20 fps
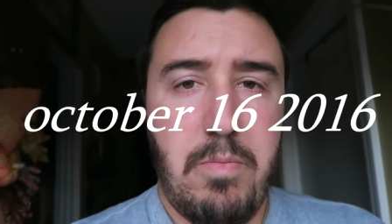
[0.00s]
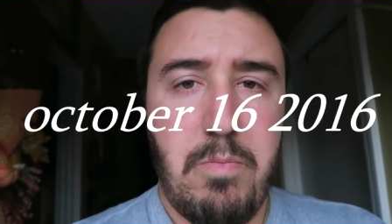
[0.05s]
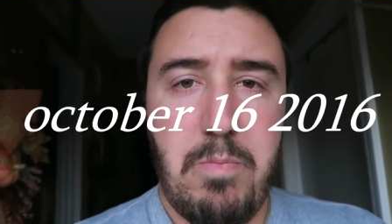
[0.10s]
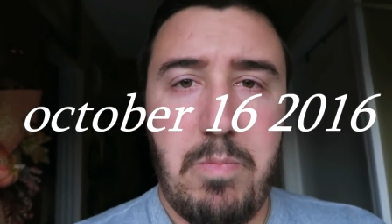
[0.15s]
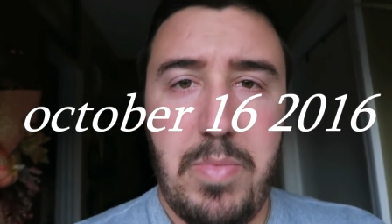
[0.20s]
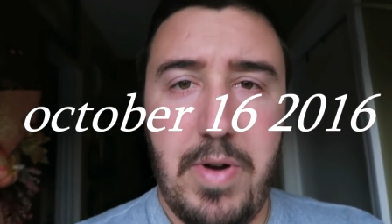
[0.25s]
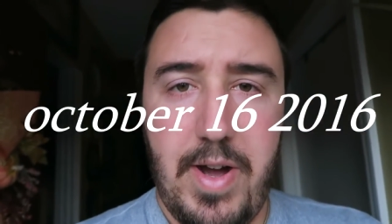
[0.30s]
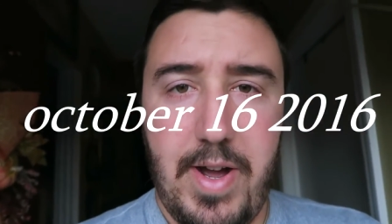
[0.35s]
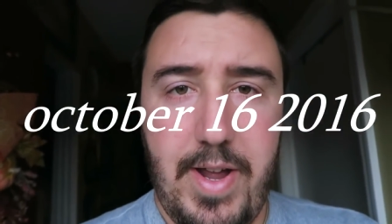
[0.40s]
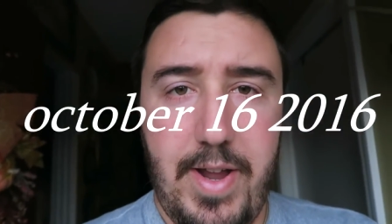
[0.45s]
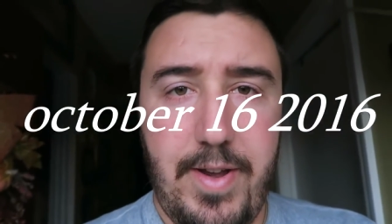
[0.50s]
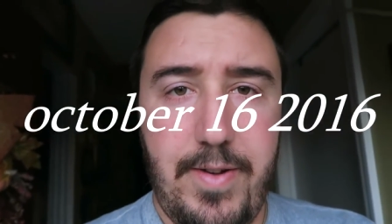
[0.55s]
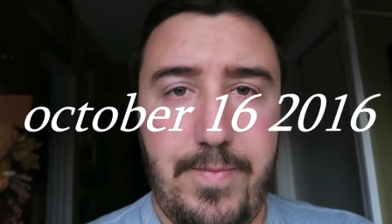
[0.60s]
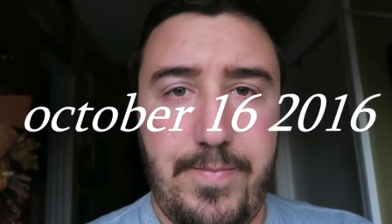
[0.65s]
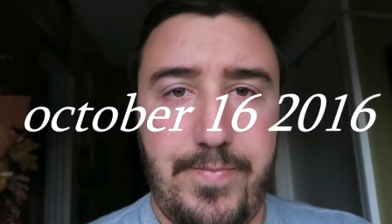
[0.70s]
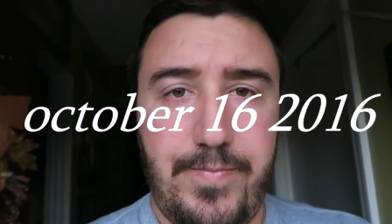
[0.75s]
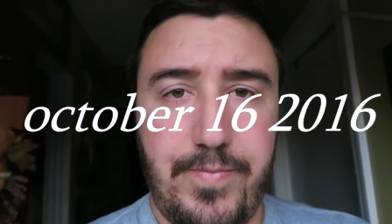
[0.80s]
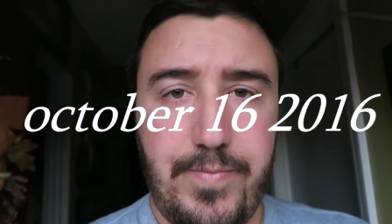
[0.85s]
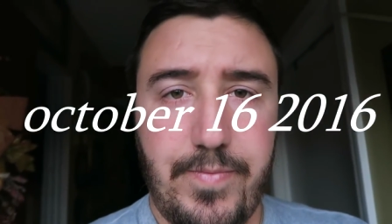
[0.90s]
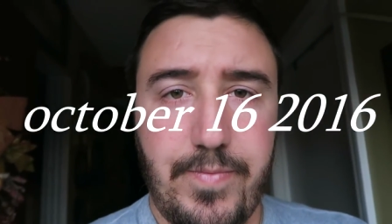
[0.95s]
But
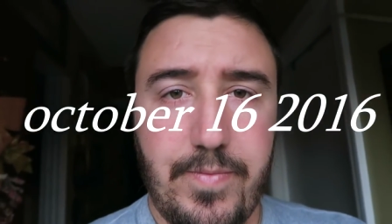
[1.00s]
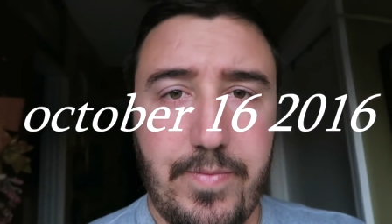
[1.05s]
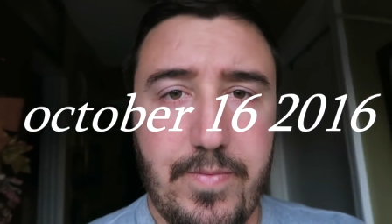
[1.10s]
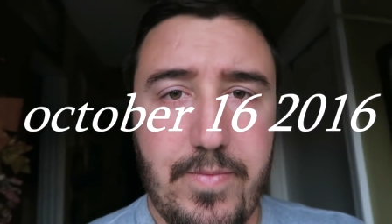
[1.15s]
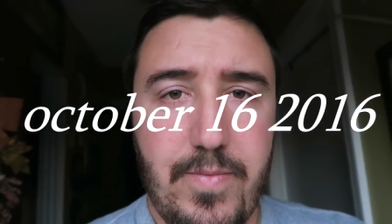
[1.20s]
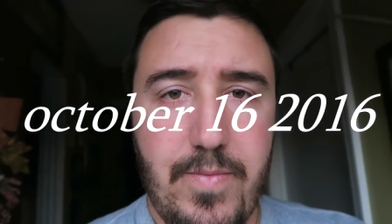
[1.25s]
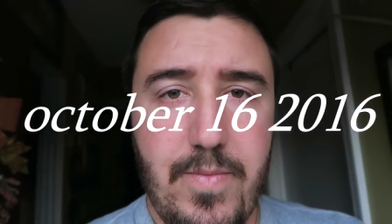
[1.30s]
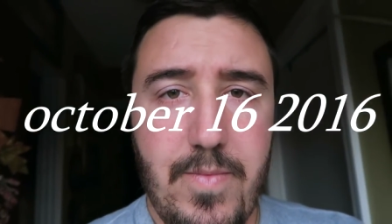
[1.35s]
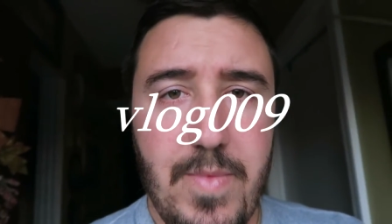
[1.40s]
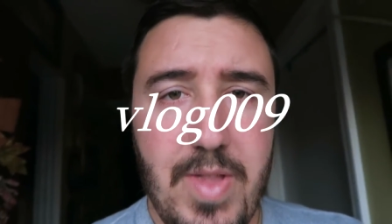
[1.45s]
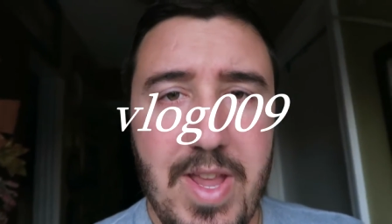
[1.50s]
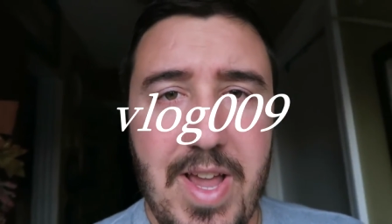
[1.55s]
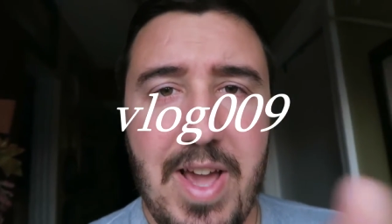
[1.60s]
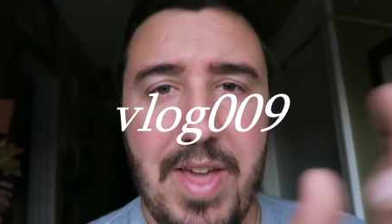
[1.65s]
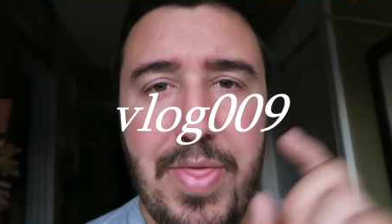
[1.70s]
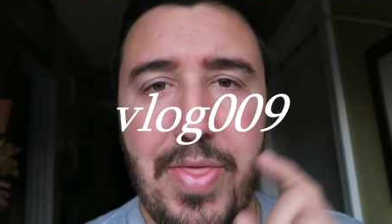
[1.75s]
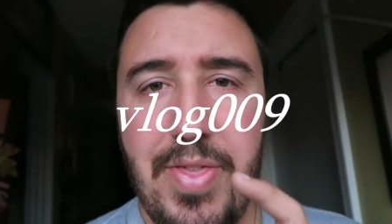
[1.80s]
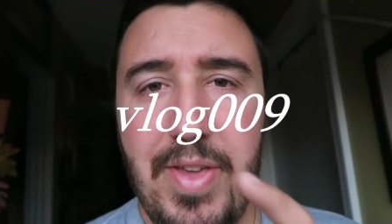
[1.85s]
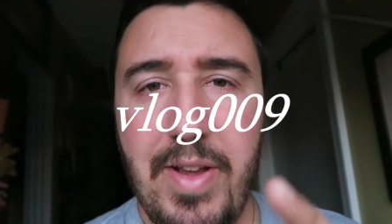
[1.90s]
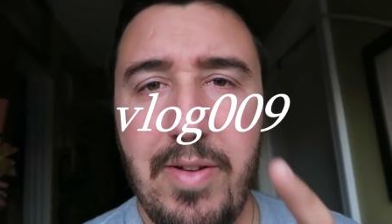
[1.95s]

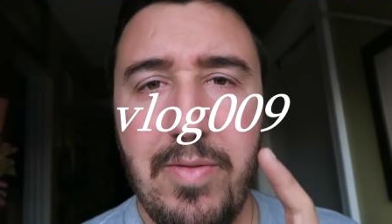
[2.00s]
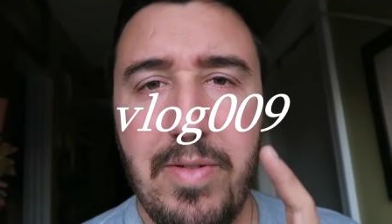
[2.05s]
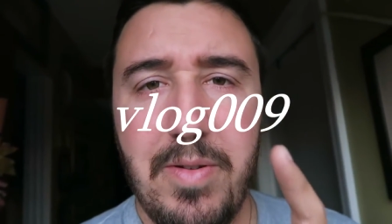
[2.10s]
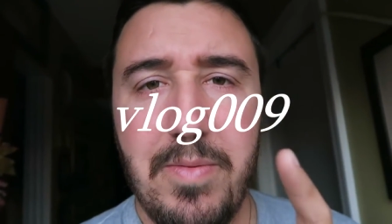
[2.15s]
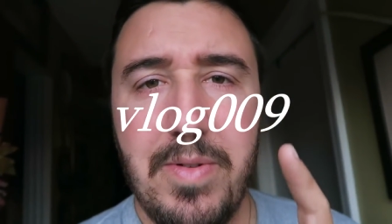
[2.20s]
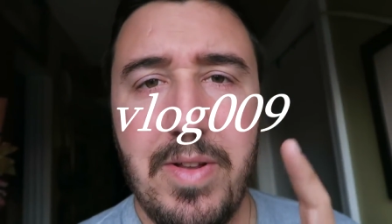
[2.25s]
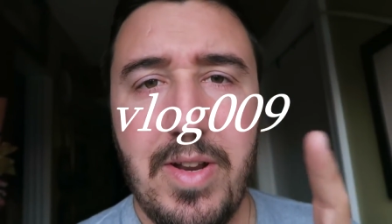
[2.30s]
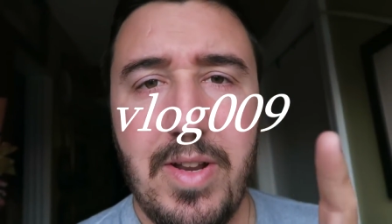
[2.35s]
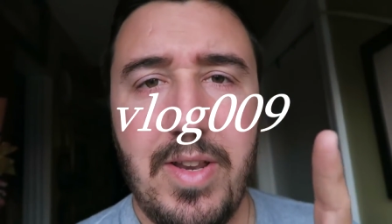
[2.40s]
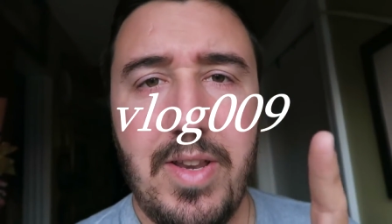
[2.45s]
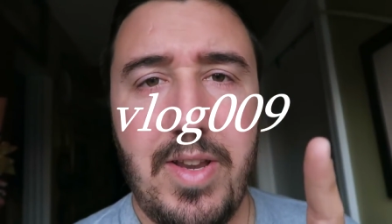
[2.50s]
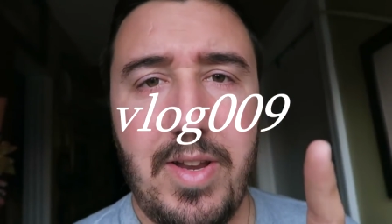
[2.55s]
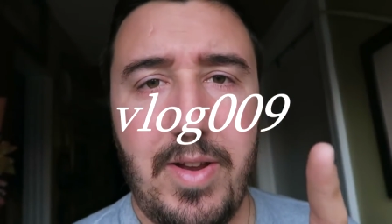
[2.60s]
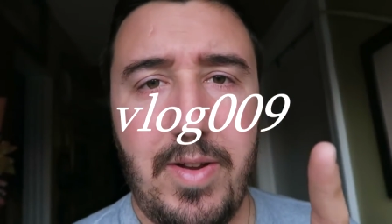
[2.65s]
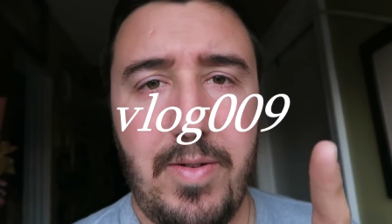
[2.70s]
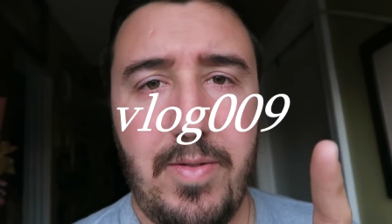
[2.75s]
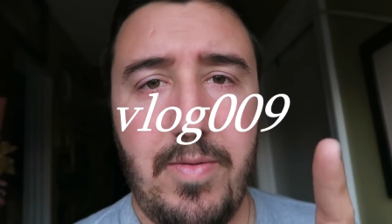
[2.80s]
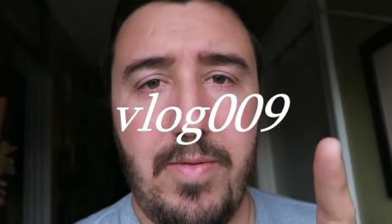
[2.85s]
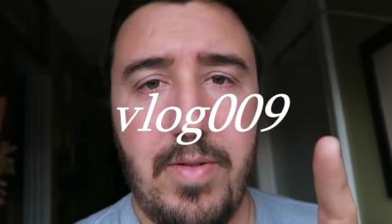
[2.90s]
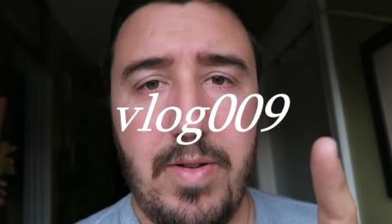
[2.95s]
I think what I'm going to
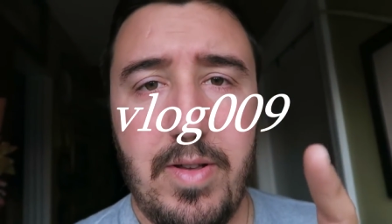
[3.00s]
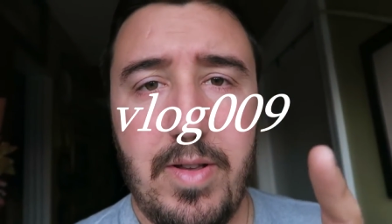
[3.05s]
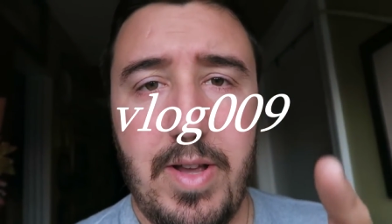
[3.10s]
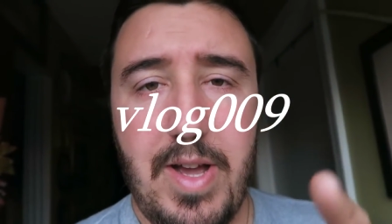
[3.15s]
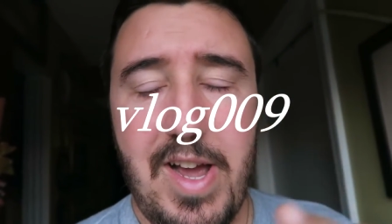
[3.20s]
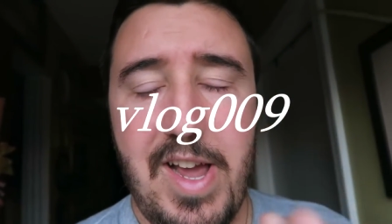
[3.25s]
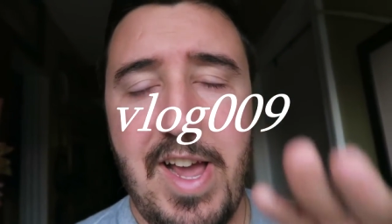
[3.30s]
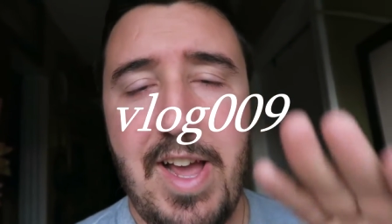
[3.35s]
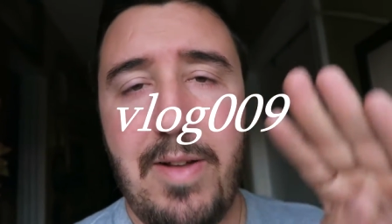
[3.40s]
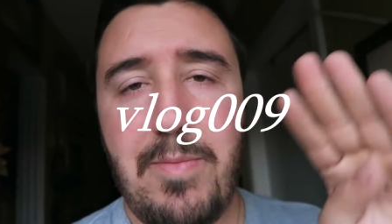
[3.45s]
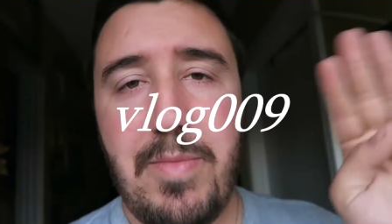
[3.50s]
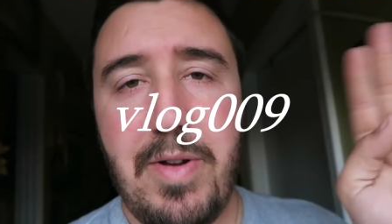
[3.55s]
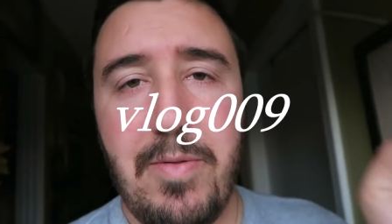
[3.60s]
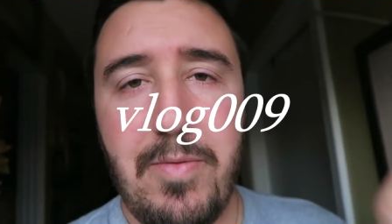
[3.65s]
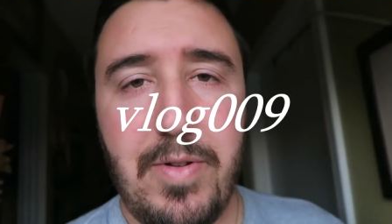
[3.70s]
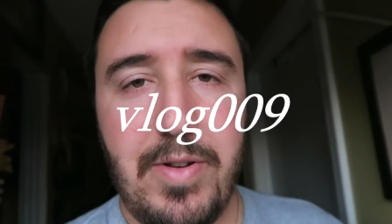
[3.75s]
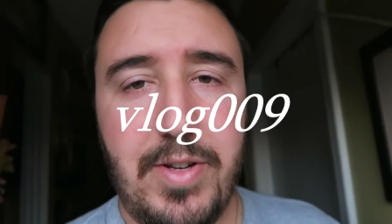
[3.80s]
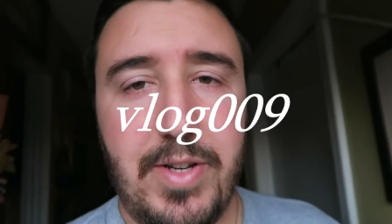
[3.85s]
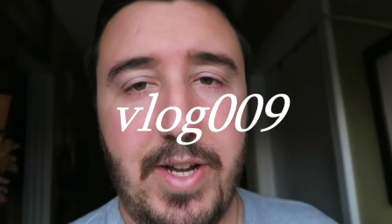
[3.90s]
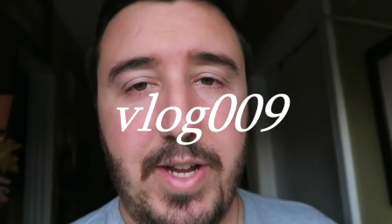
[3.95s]
do, I have my
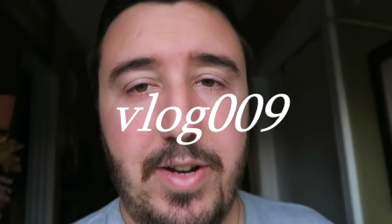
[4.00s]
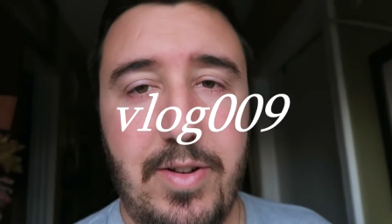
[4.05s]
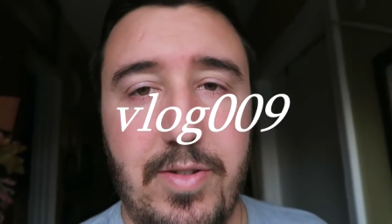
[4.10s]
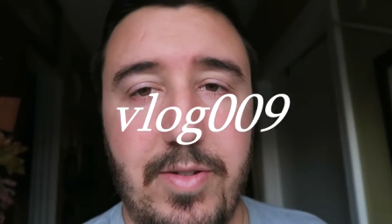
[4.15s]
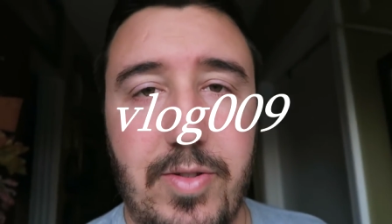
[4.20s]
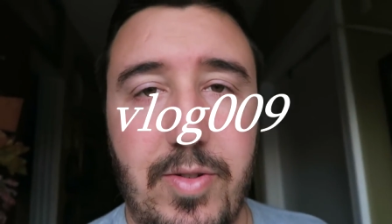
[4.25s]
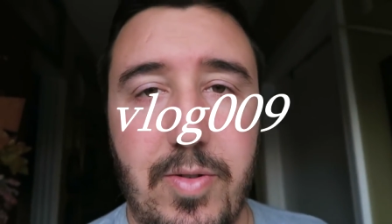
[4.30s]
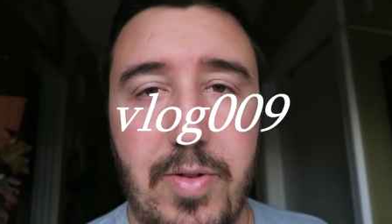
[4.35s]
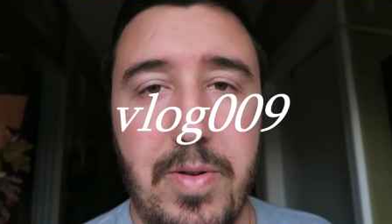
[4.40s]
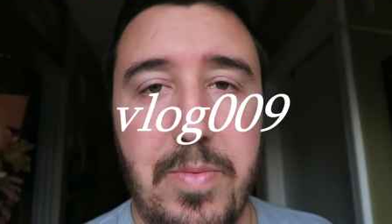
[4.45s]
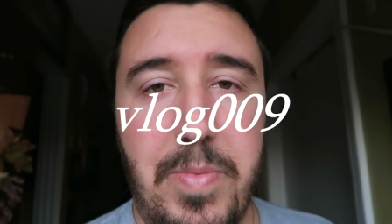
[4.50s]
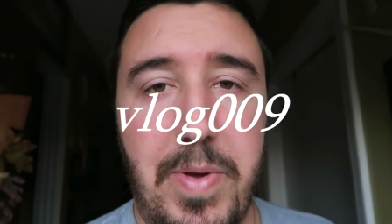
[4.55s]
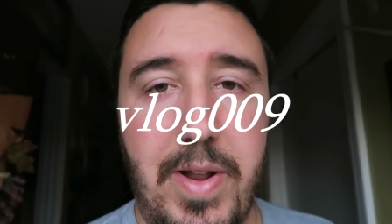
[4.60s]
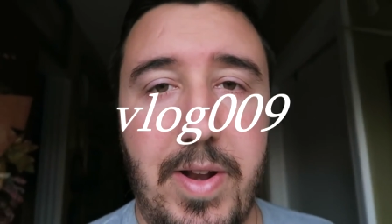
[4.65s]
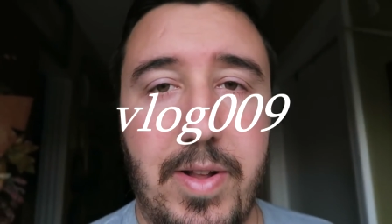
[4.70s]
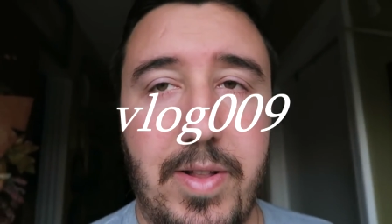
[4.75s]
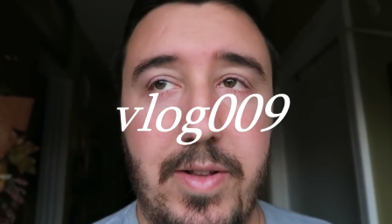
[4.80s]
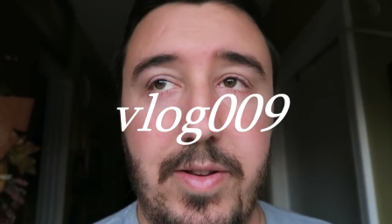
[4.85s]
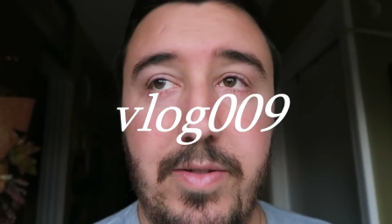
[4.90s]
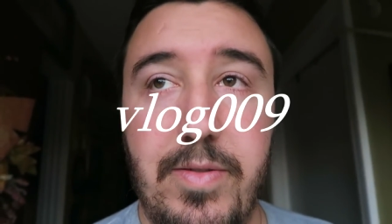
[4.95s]
one channel, Dorian
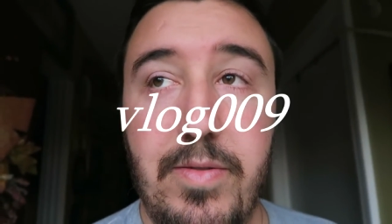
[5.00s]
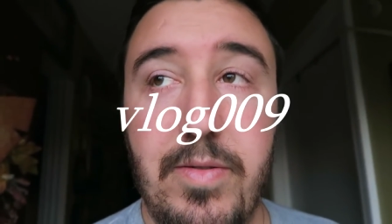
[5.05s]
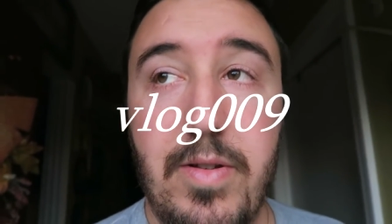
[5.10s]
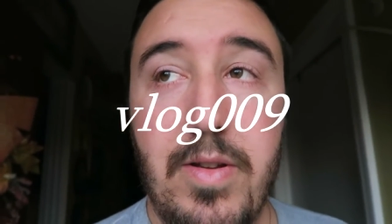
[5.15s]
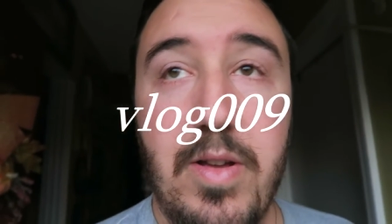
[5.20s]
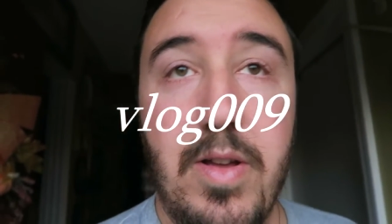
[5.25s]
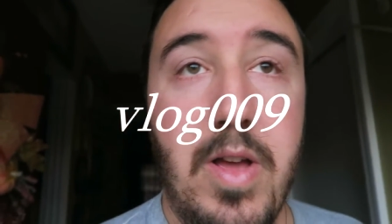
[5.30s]
Pettigrew